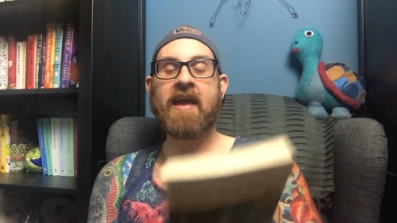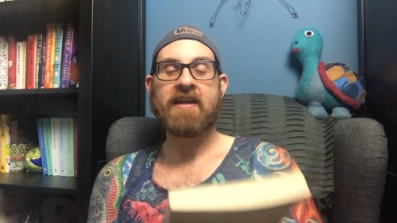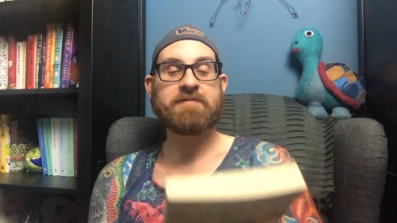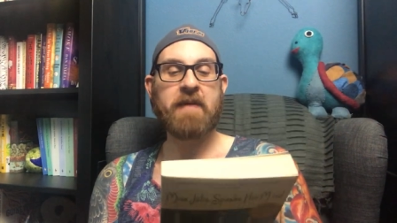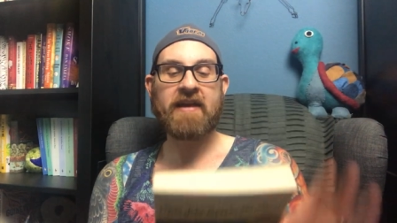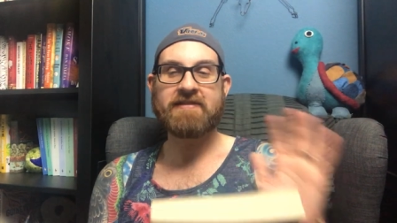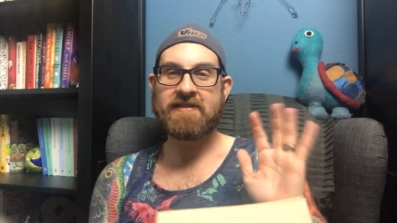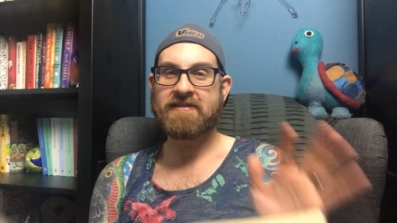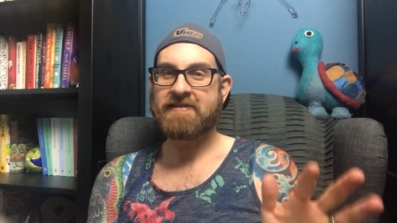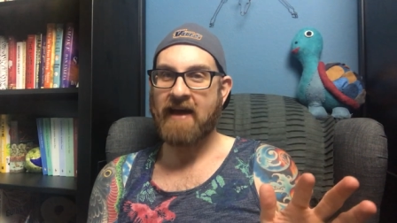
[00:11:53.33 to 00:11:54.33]
It's based
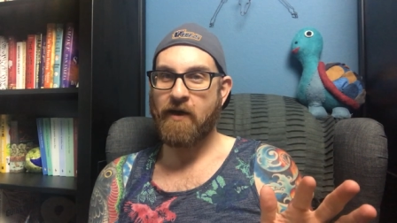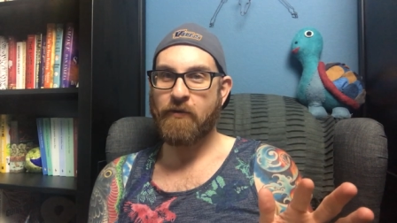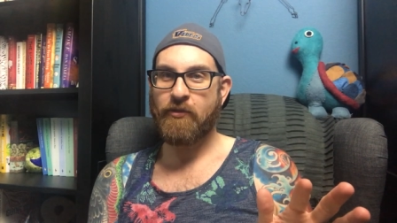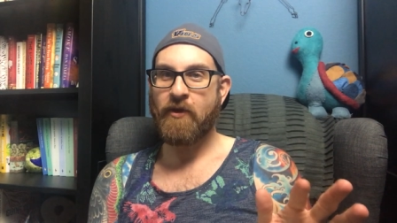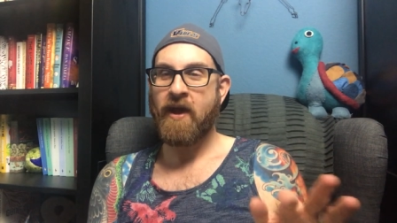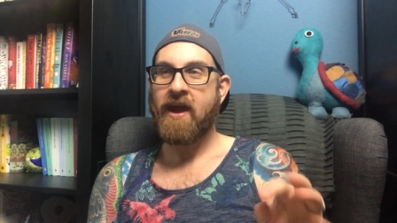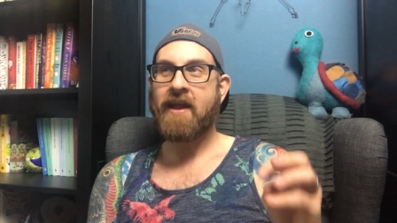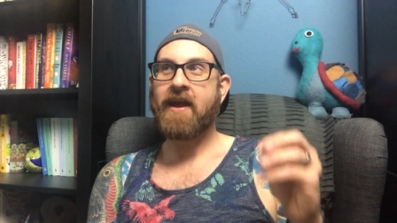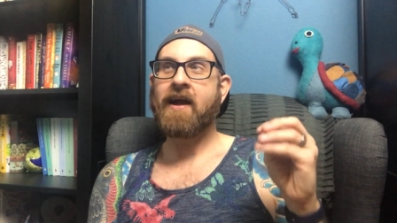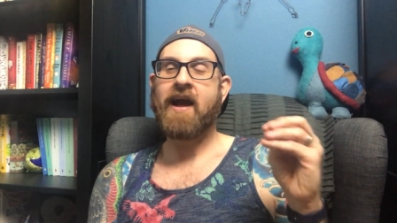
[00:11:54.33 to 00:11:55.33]
in the South,
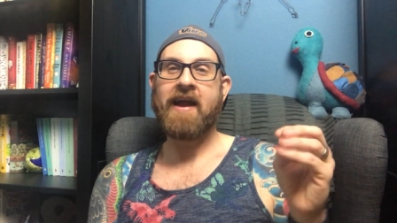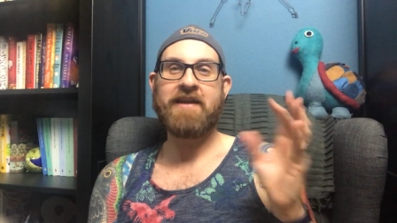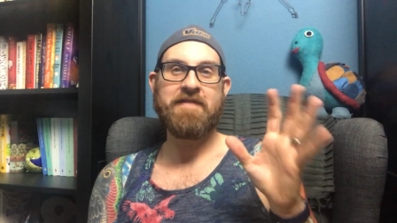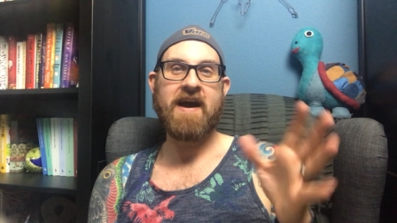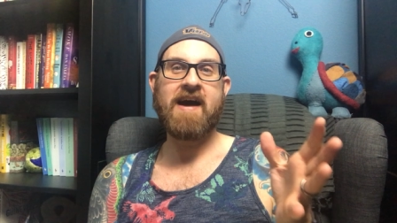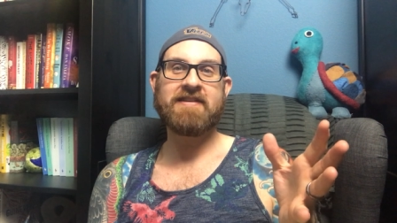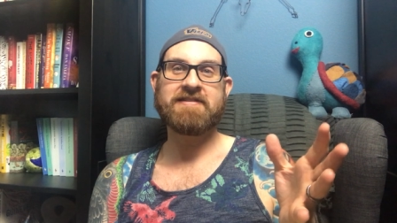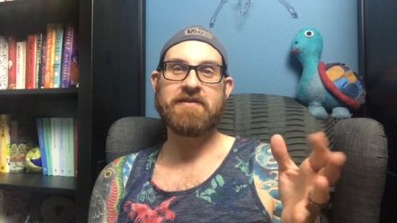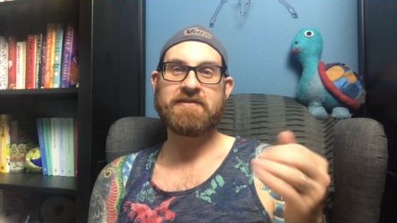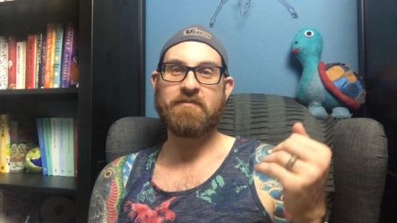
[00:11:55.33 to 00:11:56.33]
and it kind of
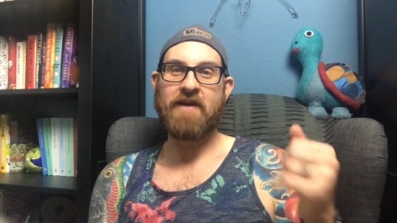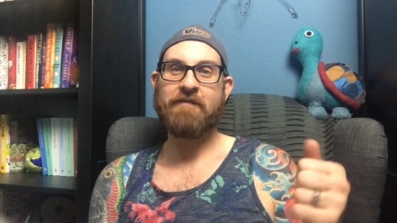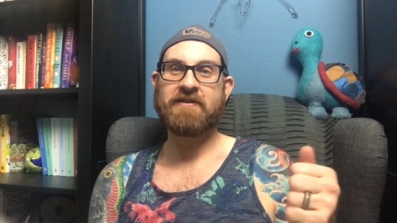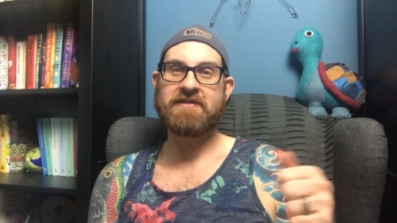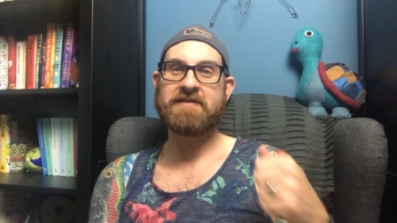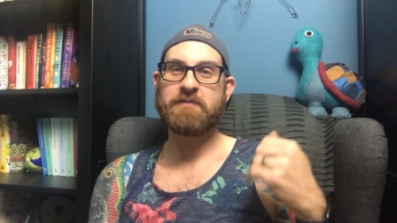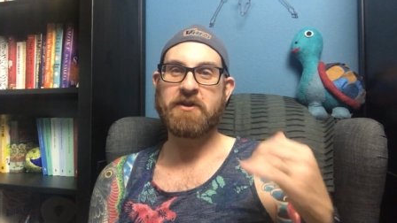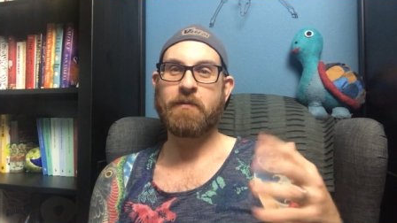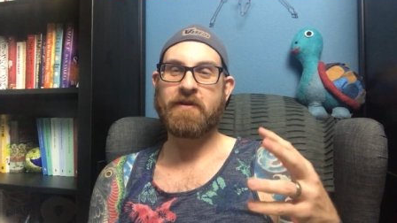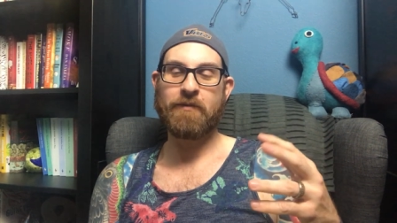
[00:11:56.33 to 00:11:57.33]
has some references when
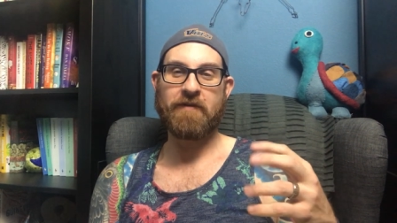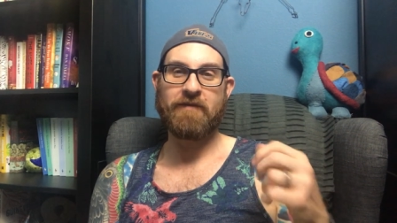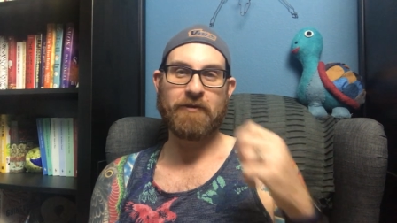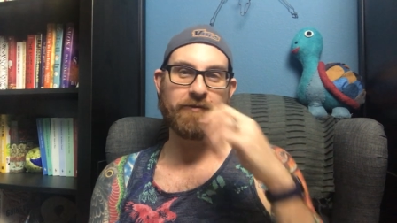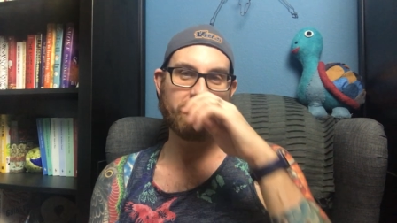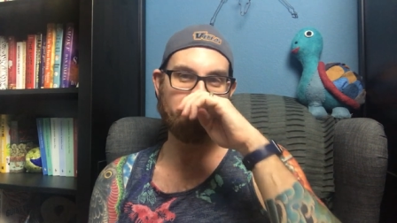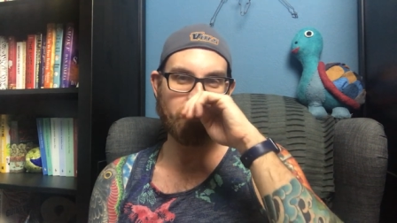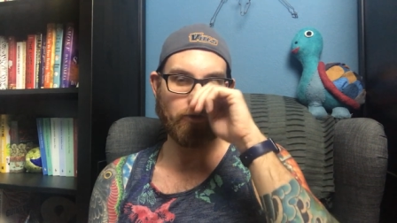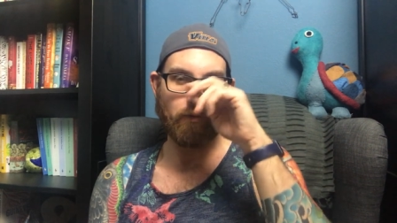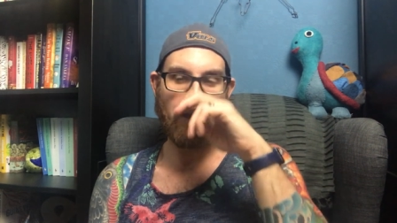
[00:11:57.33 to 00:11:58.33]
you read the reviews
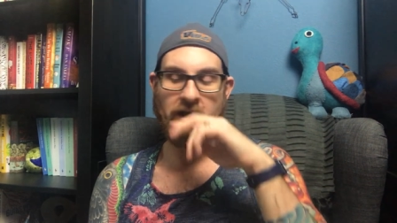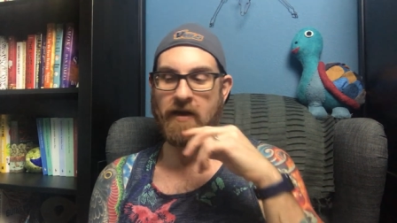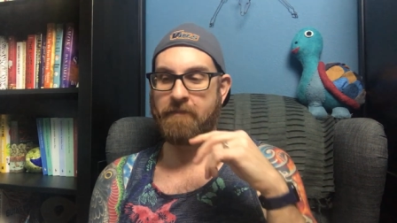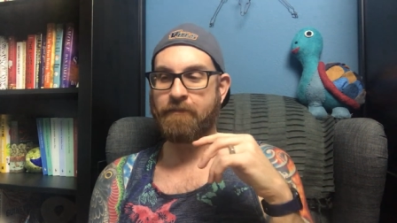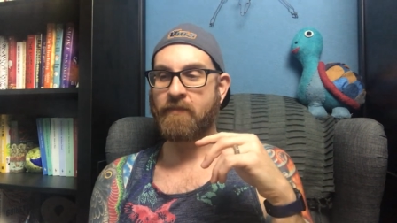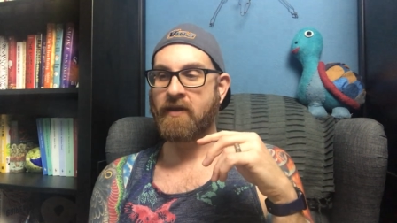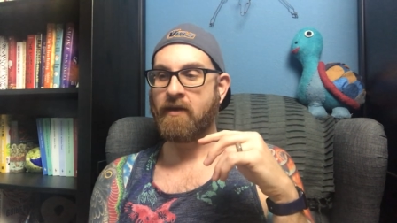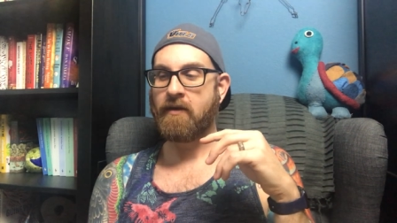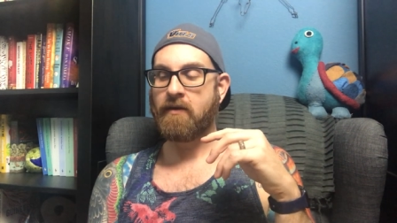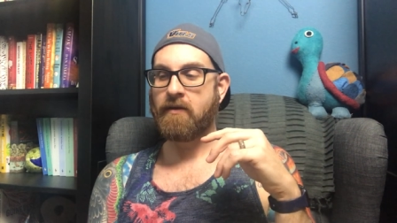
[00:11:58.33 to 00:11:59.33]
to,
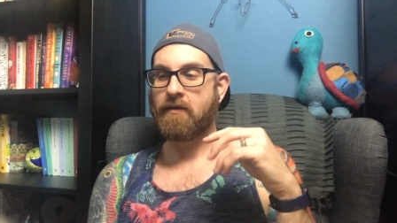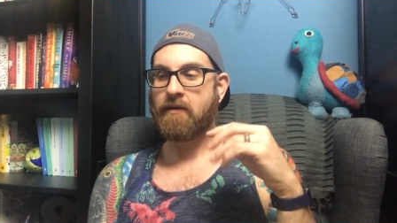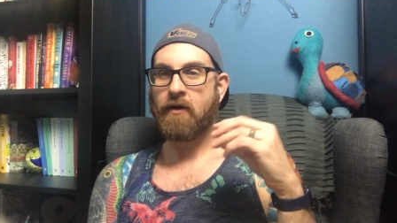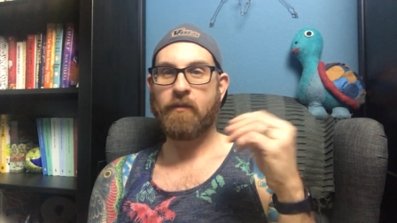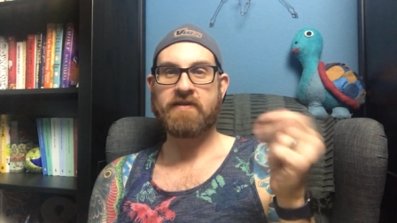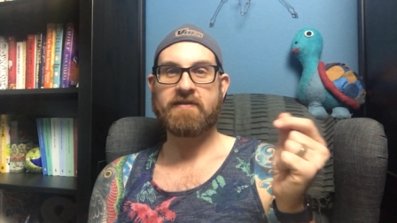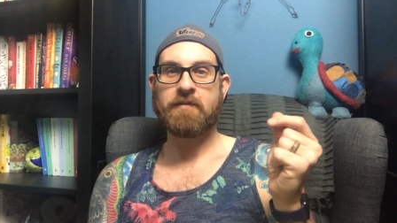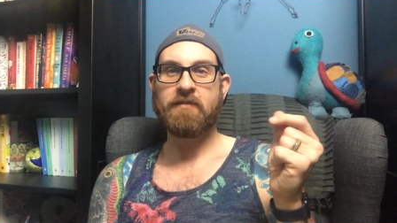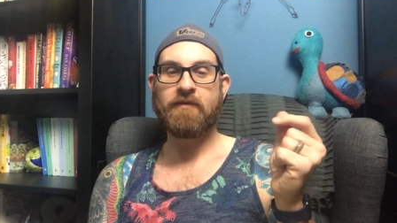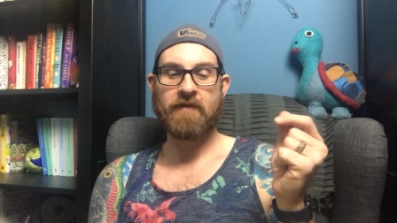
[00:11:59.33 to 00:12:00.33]
what's
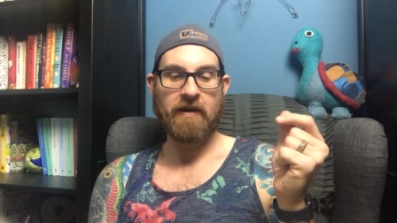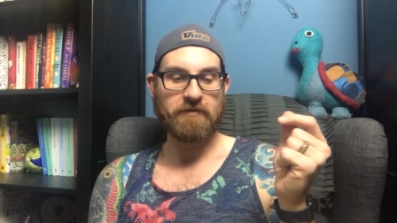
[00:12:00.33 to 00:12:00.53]
the movie?